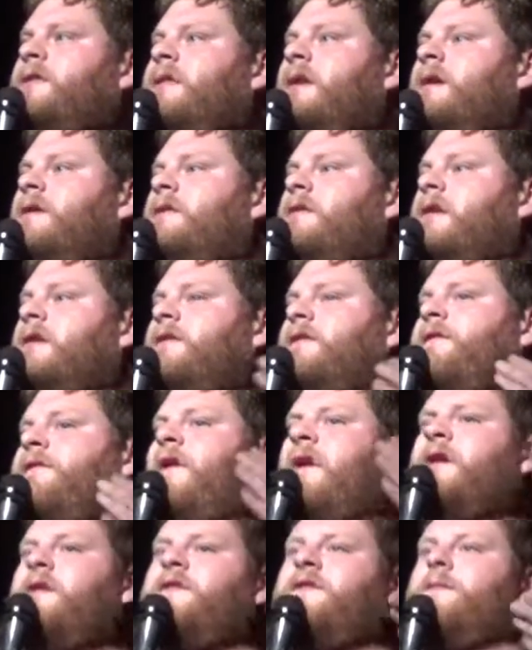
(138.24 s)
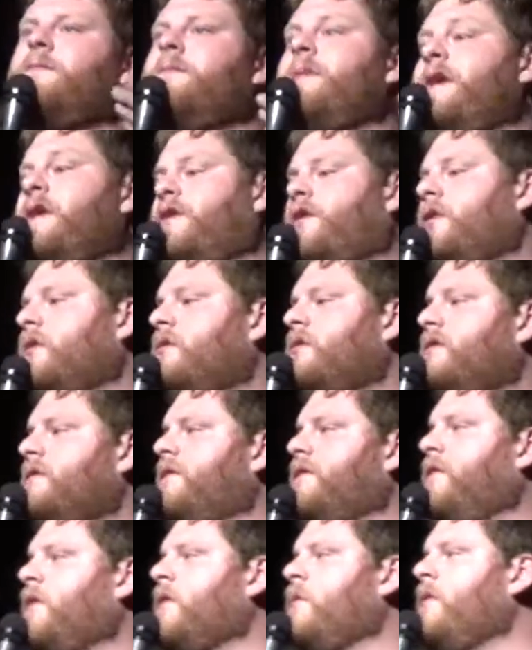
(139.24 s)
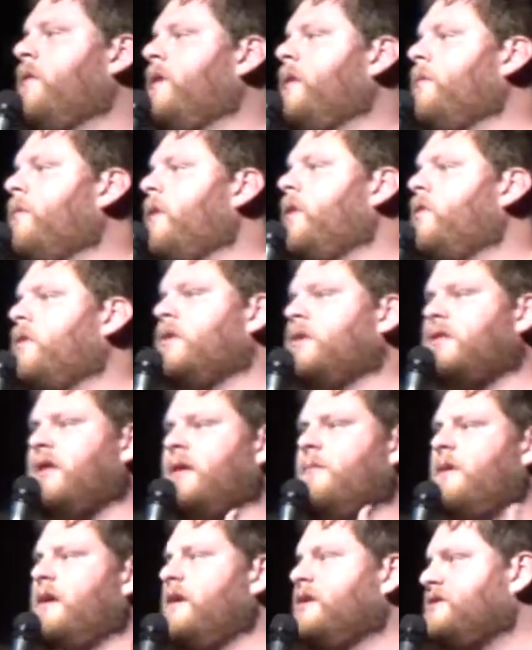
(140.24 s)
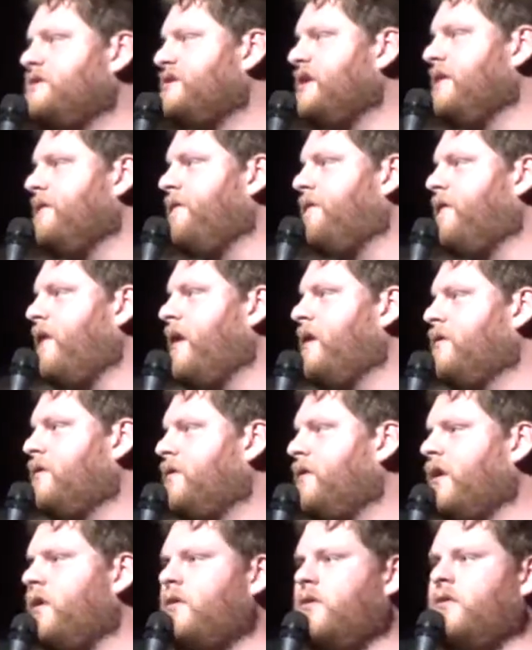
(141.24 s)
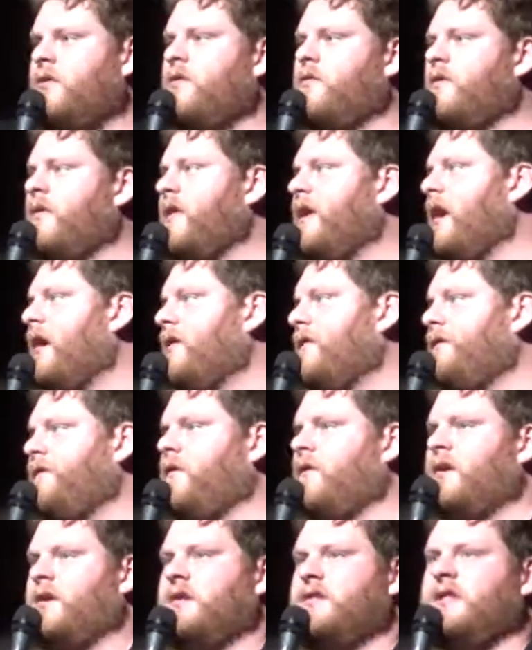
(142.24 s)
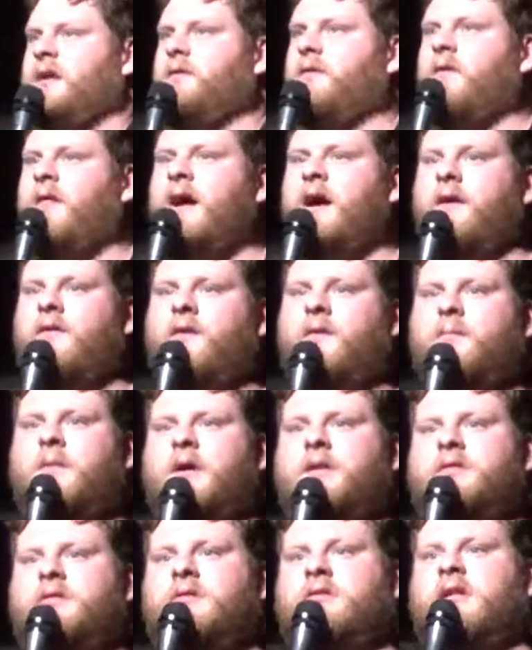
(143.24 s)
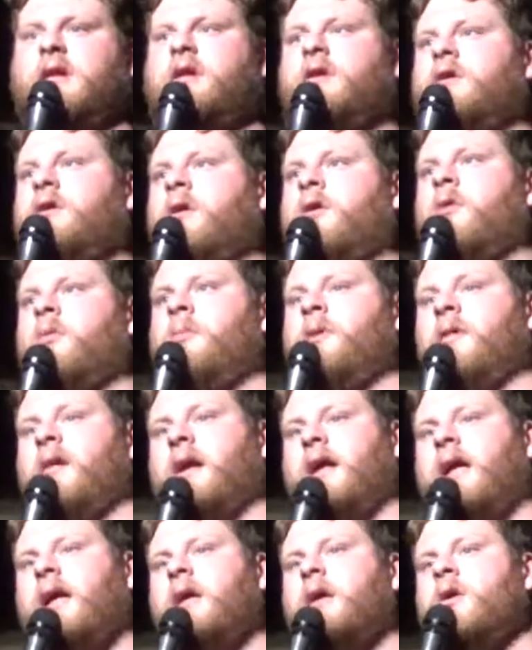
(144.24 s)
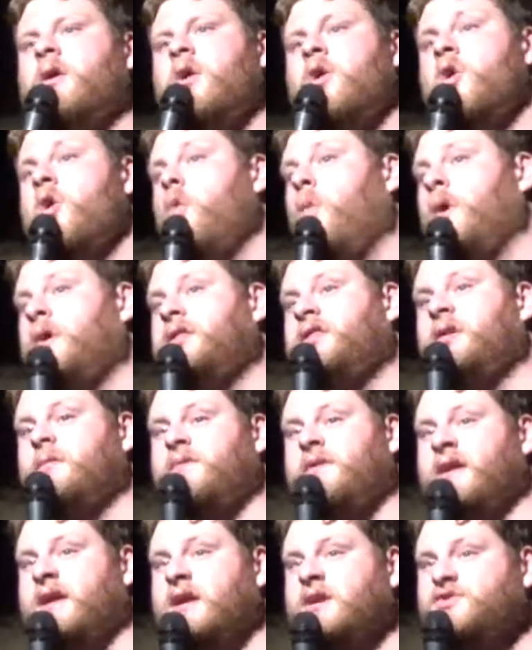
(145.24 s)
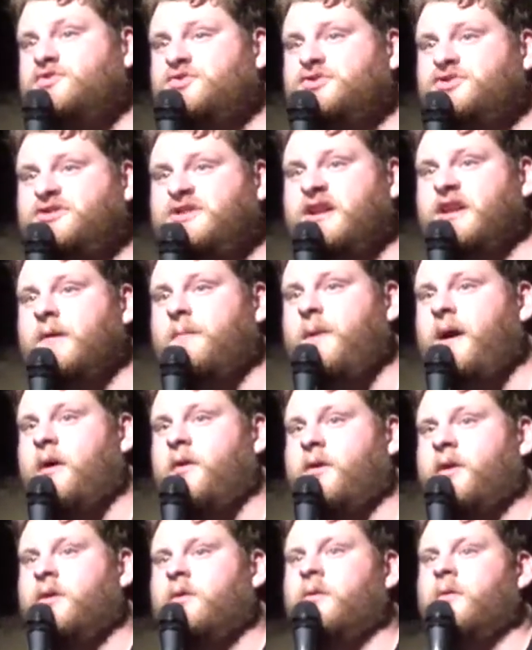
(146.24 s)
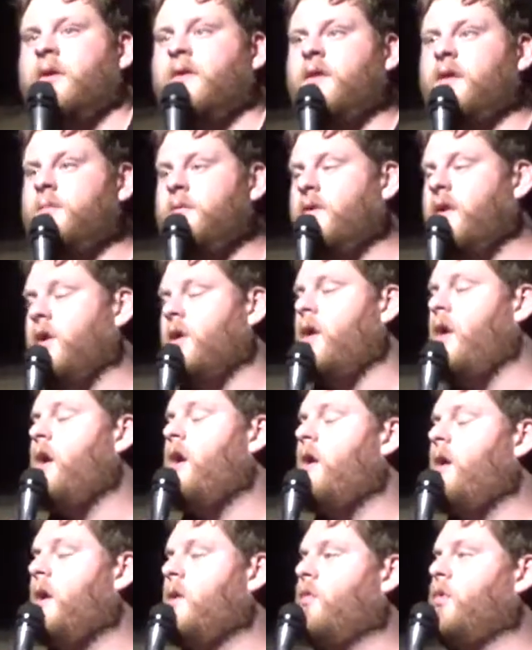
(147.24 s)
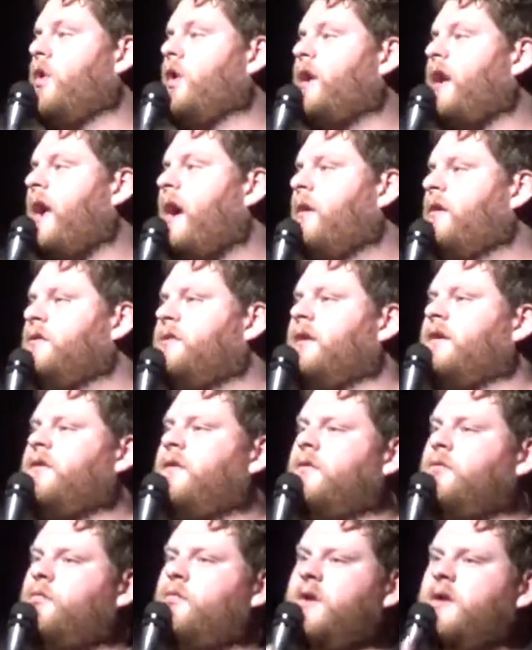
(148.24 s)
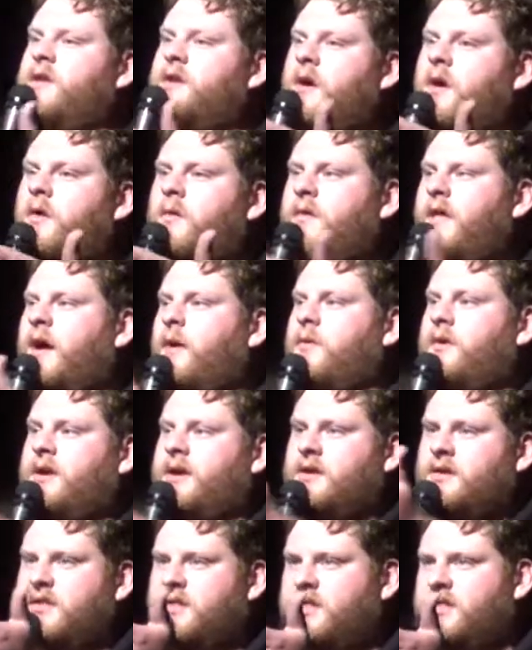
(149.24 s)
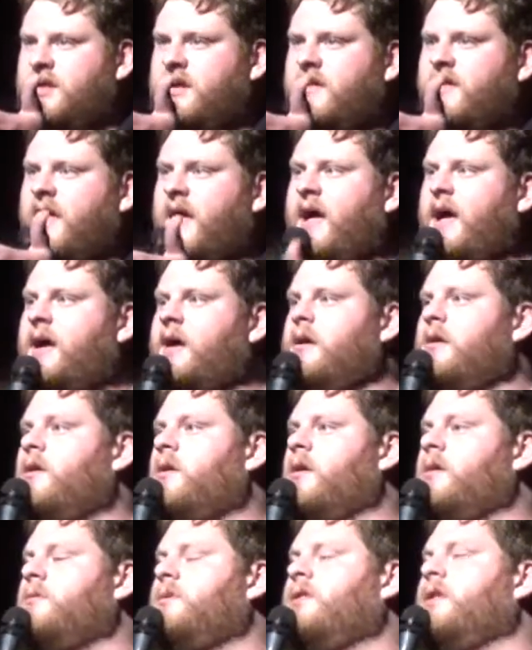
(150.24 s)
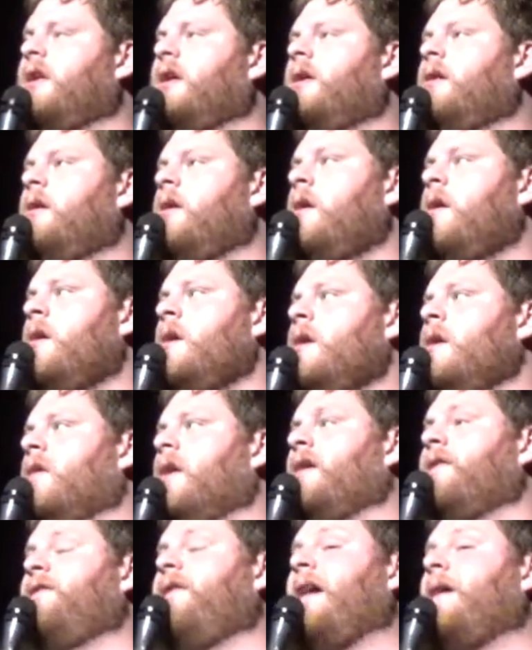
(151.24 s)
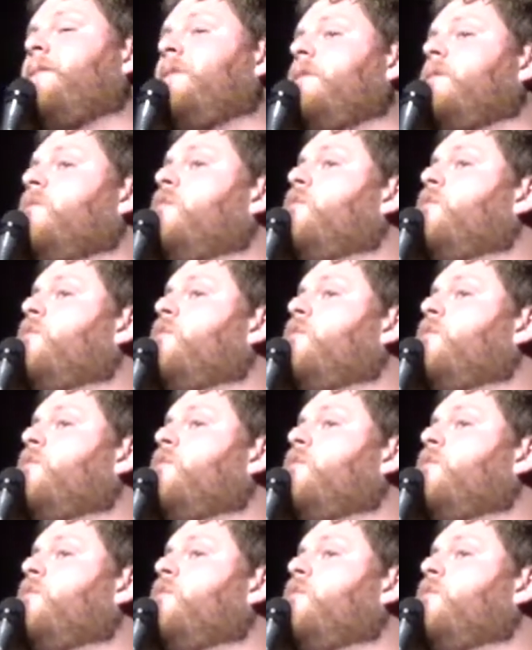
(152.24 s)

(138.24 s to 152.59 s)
it's it's fun to meet girls and flirt with them though, because like my in-shape friends, they don't know really how to flirt because they rely on their muscles. Like a girl will be like, "Hey, what's something interesting about you?" And they'll be like, "Oh, I work out." It's like, dude, we know that, we can see that. You know what I'm saying? Like fat people,